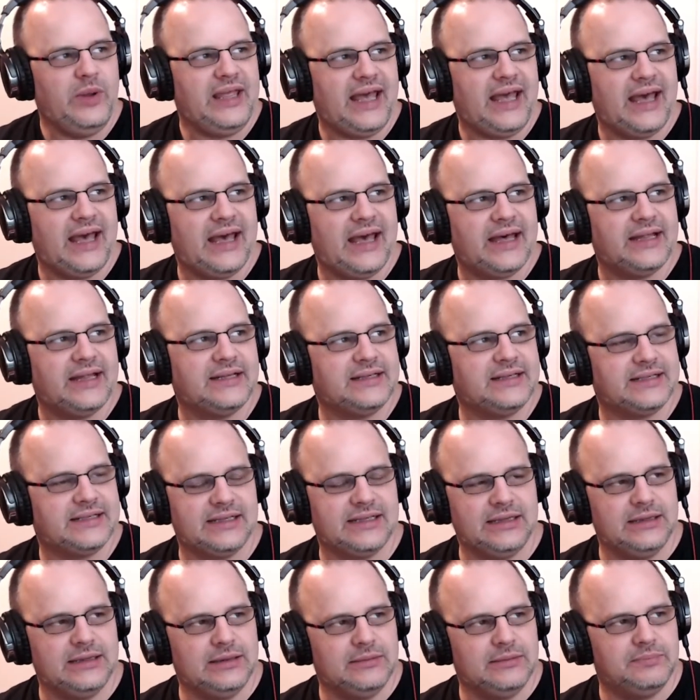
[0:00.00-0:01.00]
we had
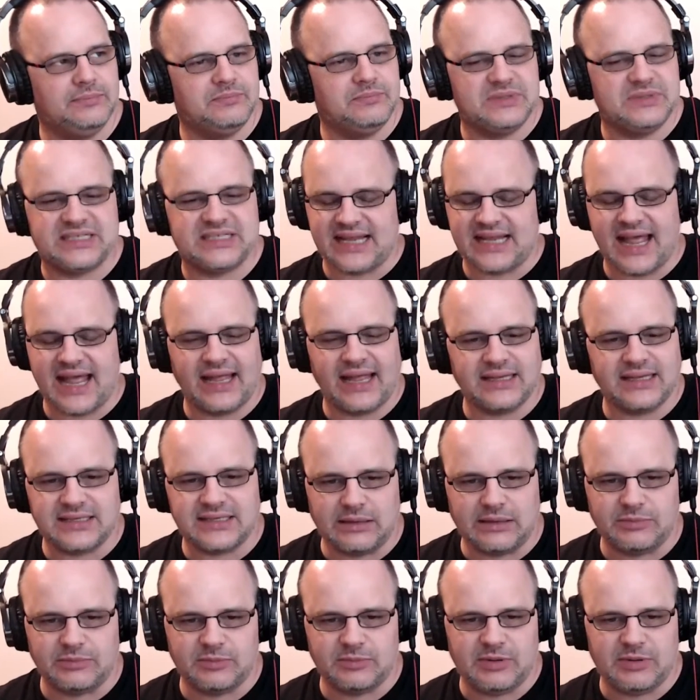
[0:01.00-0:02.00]
little
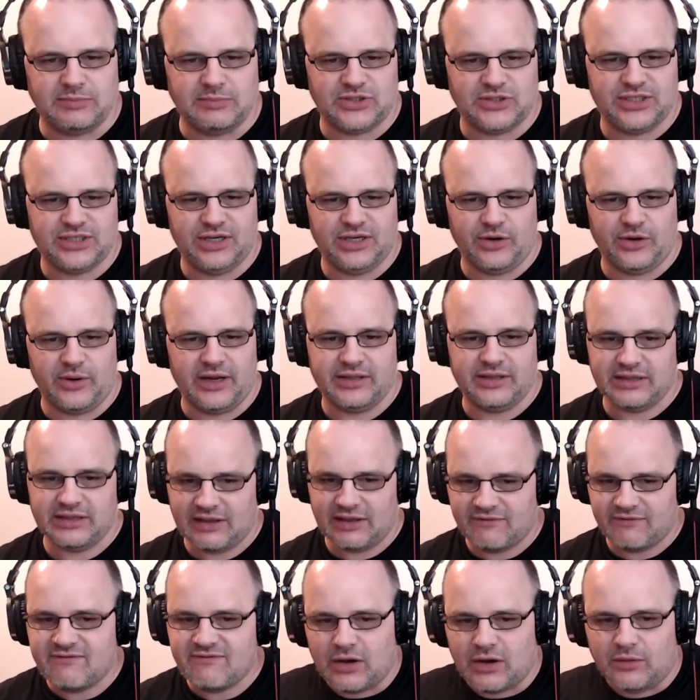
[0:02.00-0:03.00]
stands up with people cheering, and
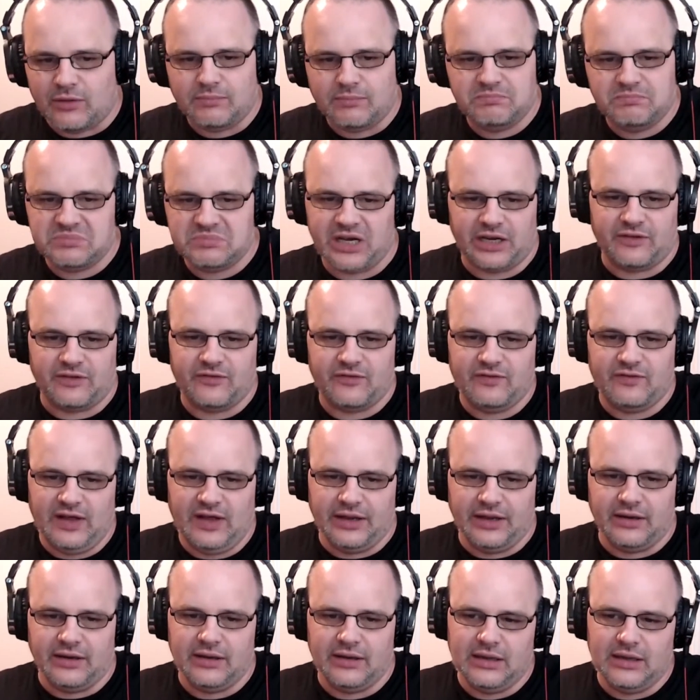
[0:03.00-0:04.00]
that felt kind of
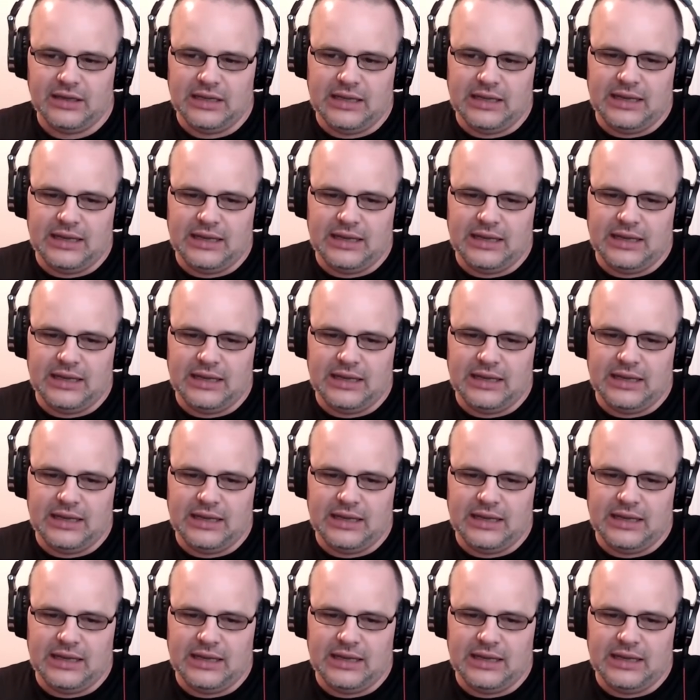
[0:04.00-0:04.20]
fun.